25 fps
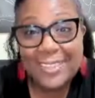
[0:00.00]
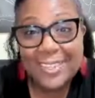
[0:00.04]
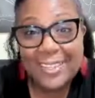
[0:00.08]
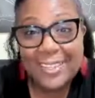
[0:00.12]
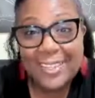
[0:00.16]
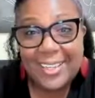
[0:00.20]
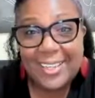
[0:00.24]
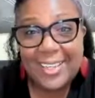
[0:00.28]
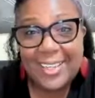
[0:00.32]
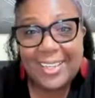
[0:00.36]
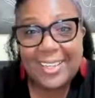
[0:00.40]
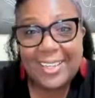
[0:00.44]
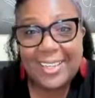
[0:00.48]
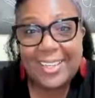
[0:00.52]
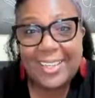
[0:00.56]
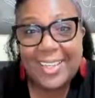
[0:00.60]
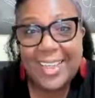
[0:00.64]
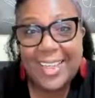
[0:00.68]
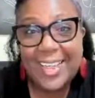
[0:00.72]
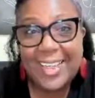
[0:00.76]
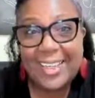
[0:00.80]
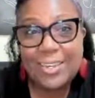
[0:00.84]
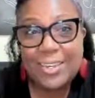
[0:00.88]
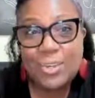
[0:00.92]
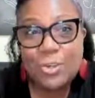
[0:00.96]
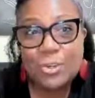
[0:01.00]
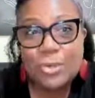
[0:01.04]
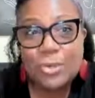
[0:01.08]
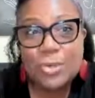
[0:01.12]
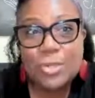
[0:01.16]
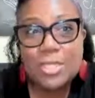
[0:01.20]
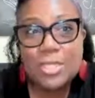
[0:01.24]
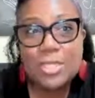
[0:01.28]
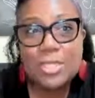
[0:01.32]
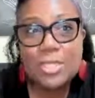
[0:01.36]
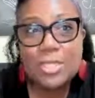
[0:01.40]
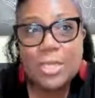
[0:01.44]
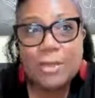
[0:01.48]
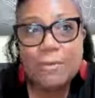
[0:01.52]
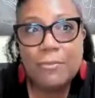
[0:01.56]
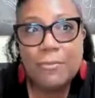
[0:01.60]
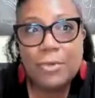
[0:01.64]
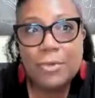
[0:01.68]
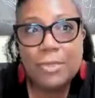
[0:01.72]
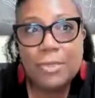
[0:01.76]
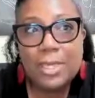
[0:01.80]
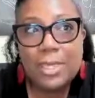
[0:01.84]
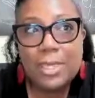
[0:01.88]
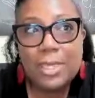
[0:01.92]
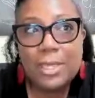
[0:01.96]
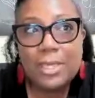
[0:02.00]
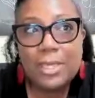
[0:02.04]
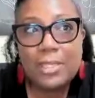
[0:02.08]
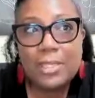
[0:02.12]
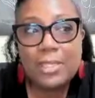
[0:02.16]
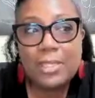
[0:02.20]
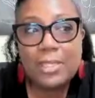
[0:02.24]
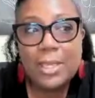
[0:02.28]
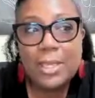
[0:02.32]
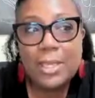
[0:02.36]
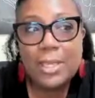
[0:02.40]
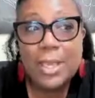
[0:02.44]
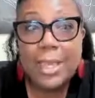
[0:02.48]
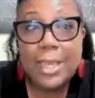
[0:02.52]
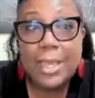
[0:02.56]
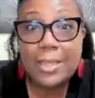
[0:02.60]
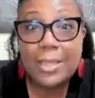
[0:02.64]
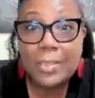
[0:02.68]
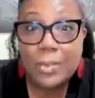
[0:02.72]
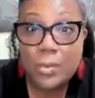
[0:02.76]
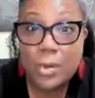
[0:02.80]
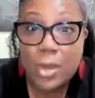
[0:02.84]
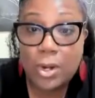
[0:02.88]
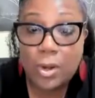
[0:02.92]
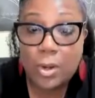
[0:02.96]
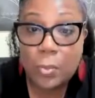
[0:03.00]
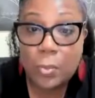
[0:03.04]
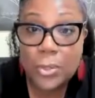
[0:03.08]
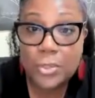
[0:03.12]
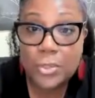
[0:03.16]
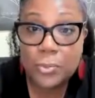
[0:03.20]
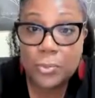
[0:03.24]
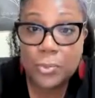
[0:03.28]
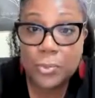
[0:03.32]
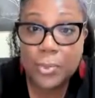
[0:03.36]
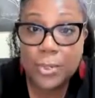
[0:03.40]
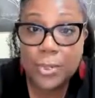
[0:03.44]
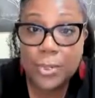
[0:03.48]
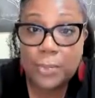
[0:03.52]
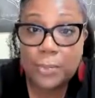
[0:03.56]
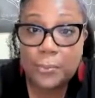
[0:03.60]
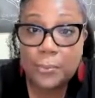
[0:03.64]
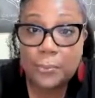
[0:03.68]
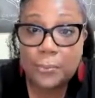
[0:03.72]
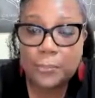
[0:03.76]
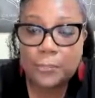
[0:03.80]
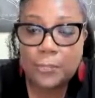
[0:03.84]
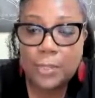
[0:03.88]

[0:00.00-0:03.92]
and you discover things, and they're not always pretty.